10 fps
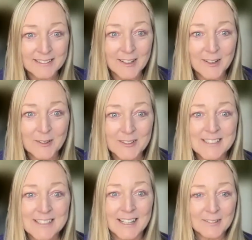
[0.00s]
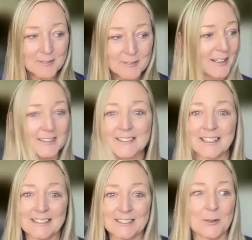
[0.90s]
Isn't
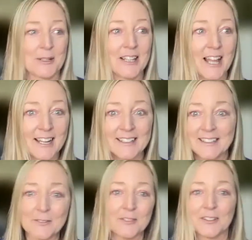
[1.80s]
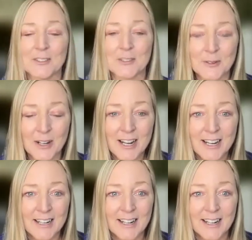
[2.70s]
that's so aligned. It feels so great.